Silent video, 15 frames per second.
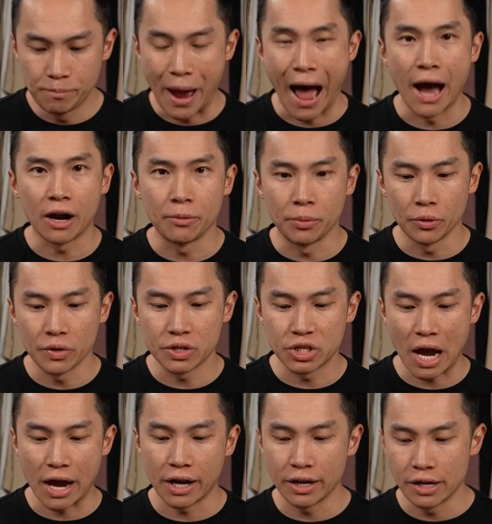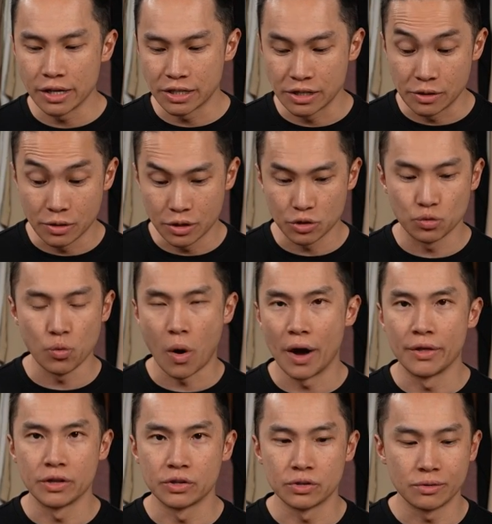packable this jacket is, and this is why
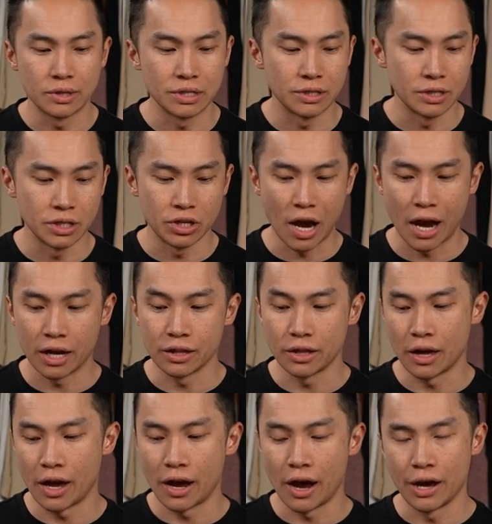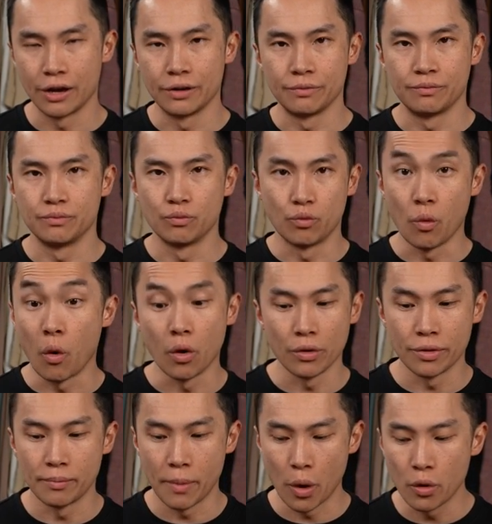this is the jacket that I wore
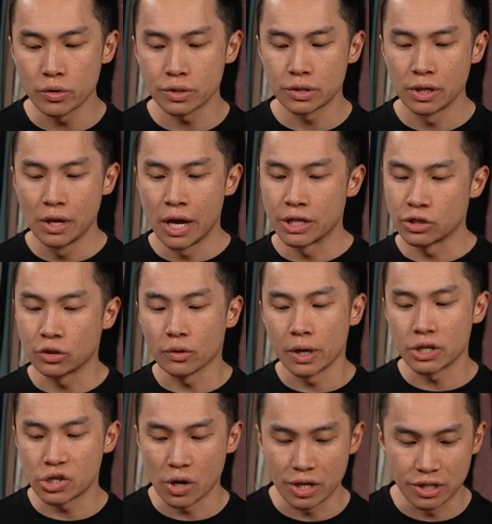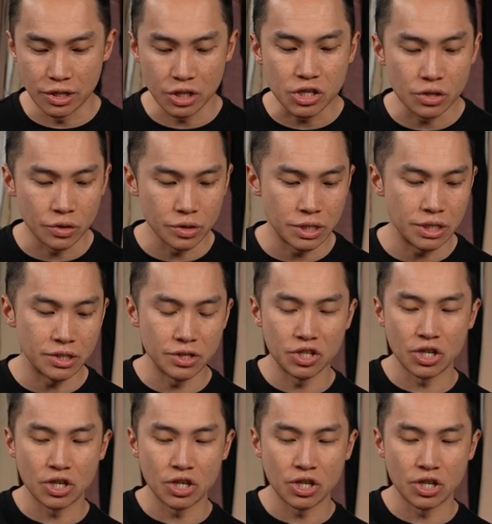the most. It's a great transitional season